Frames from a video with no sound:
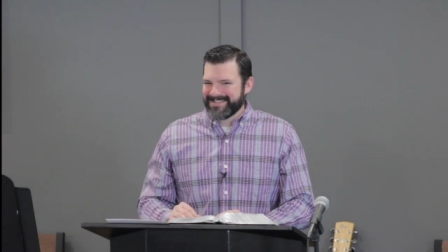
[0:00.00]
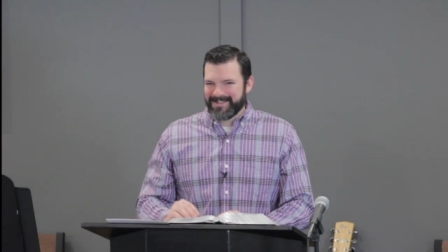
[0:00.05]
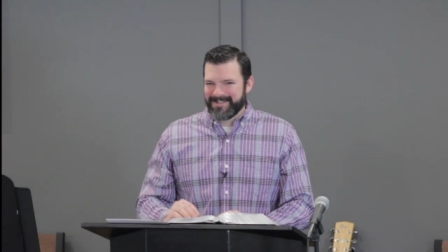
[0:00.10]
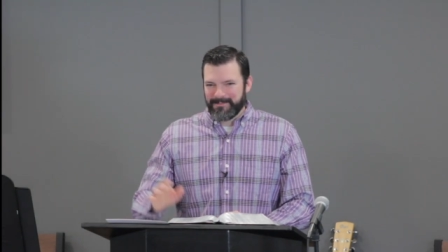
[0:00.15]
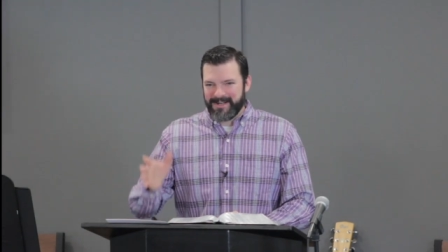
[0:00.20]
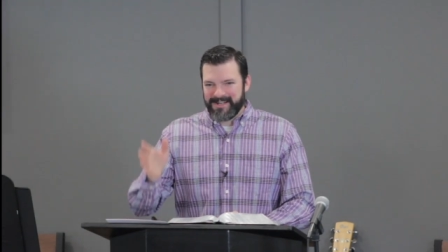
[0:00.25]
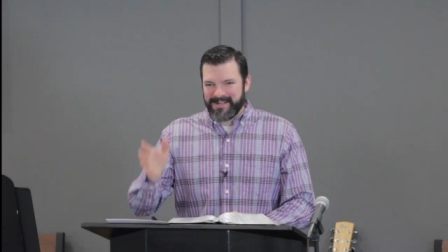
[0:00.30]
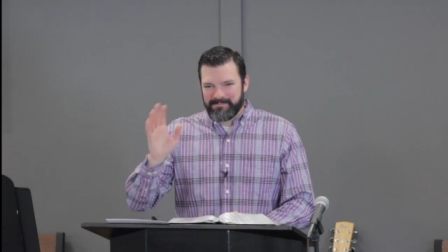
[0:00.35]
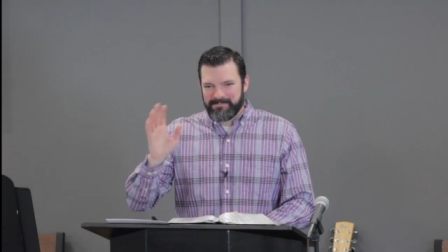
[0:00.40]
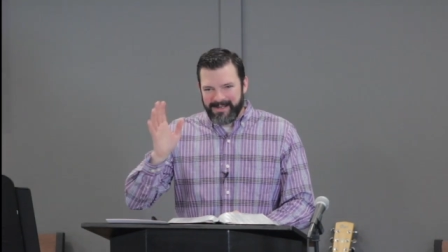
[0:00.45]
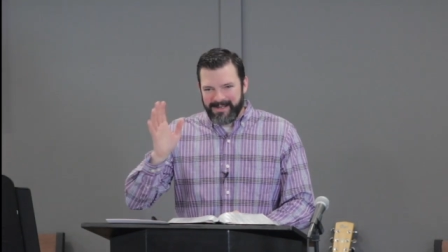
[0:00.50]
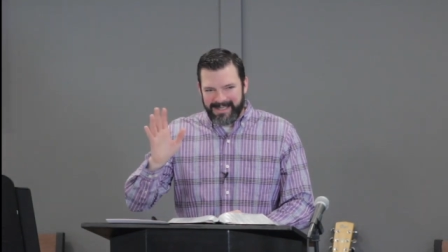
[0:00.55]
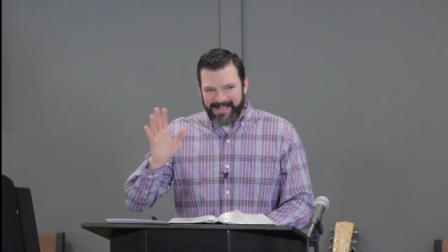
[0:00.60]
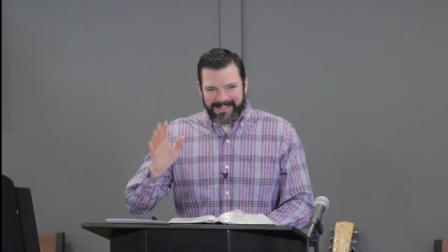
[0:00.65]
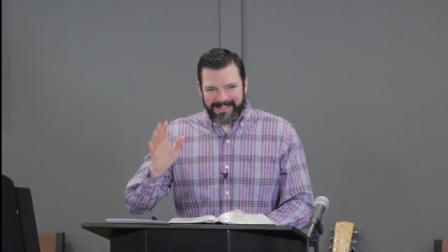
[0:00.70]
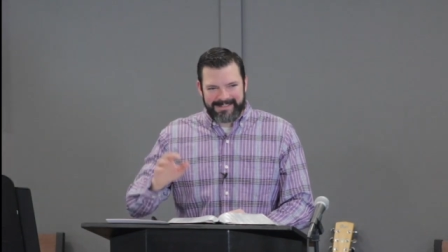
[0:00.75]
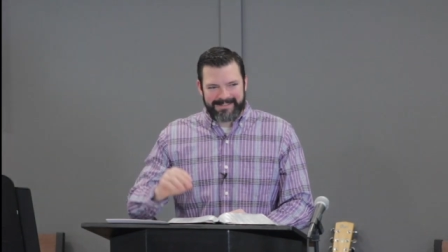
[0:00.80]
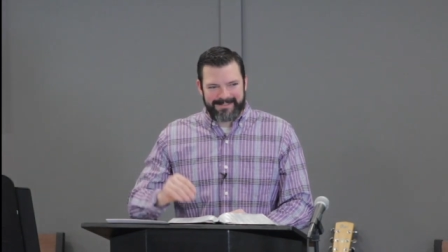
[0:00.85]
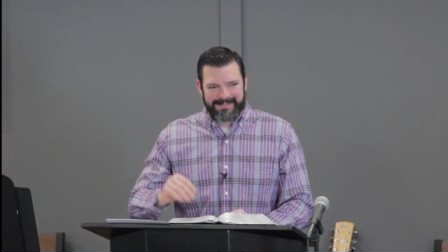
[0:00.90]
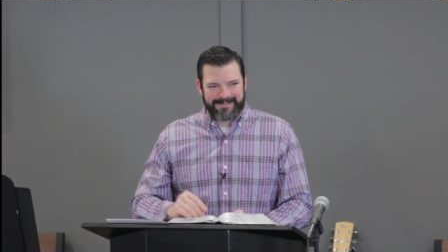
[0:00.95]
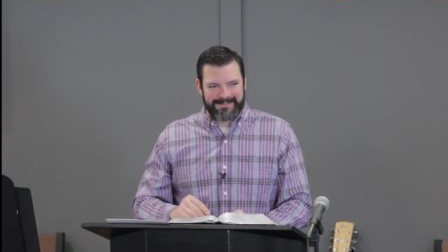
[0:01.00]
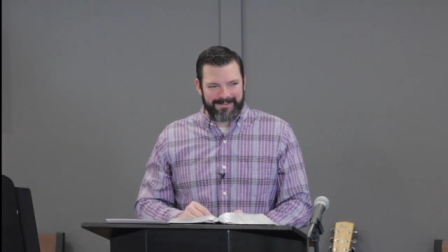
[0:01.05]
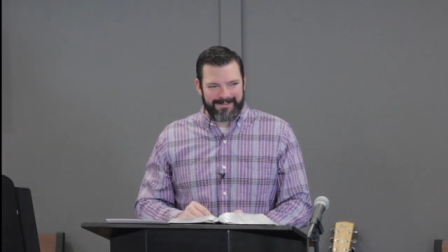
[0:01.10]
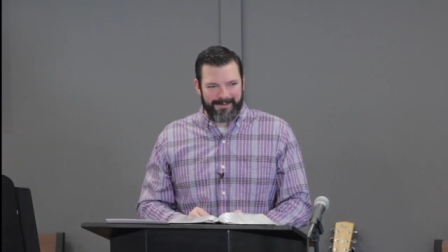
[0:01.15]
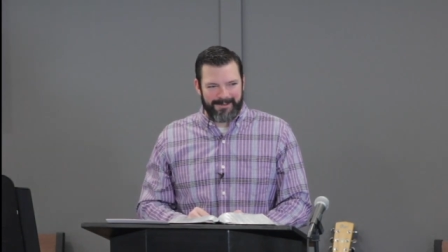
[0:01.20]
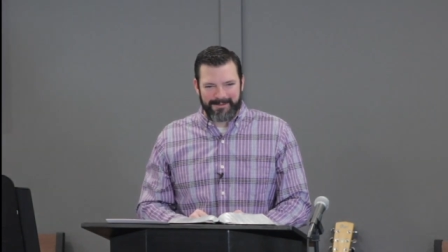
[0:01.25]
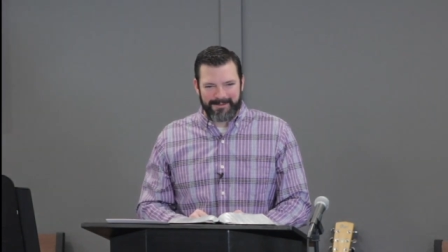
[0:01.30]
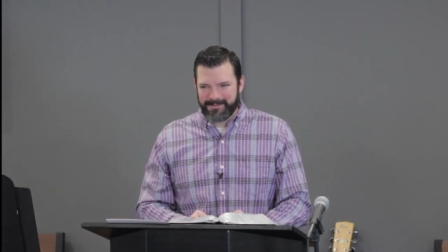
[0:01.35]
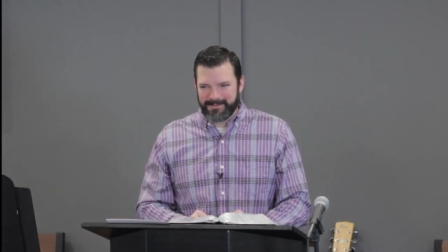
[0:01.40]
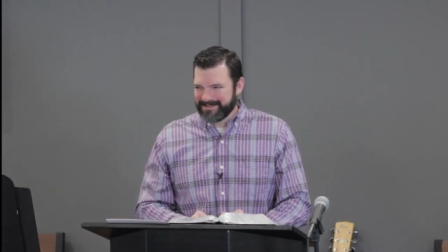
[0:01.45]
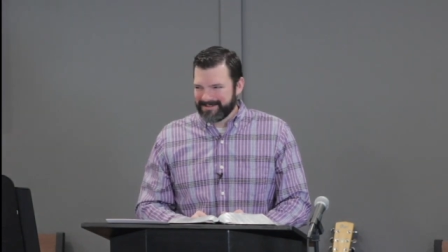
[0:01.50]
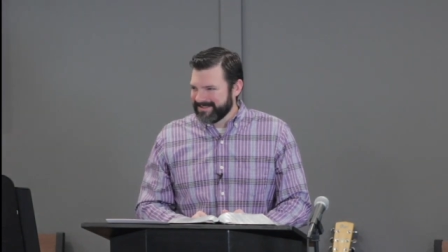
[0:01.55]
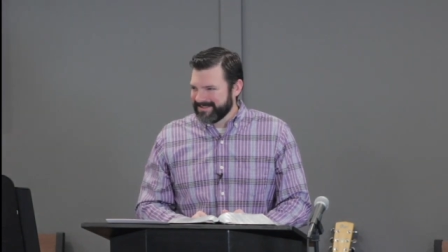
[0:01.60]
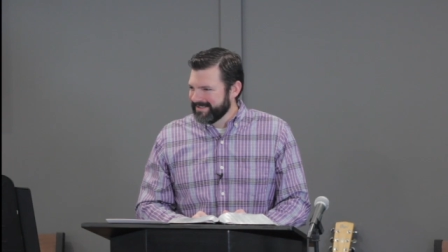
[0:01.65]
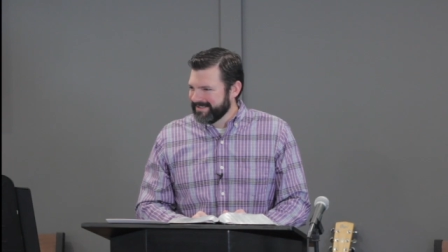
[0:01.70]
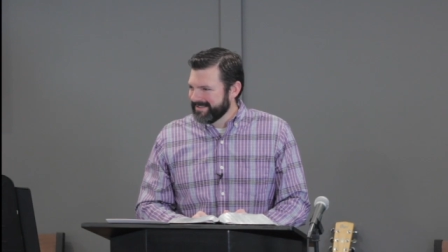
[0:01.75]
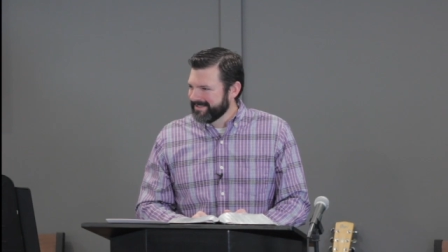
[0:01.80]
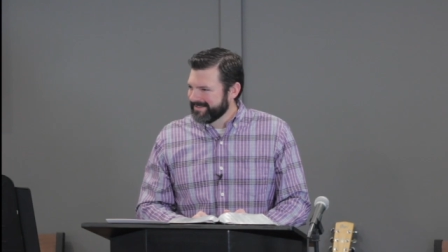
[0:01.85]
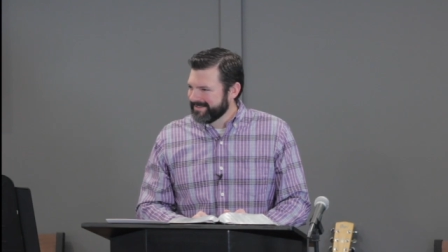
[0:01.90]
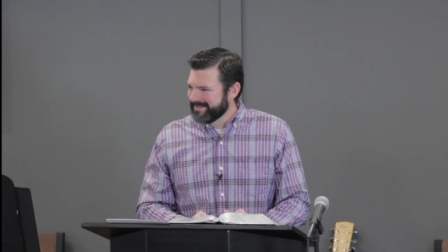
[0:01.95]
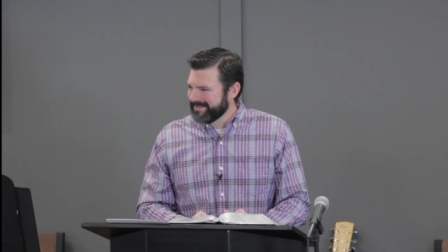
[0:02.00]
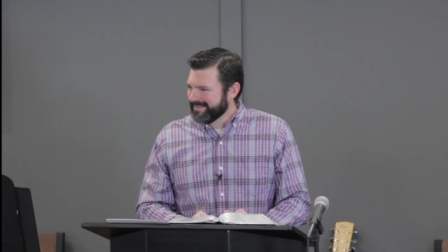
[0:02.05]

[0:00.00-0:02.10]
they'll wave back awkwardly,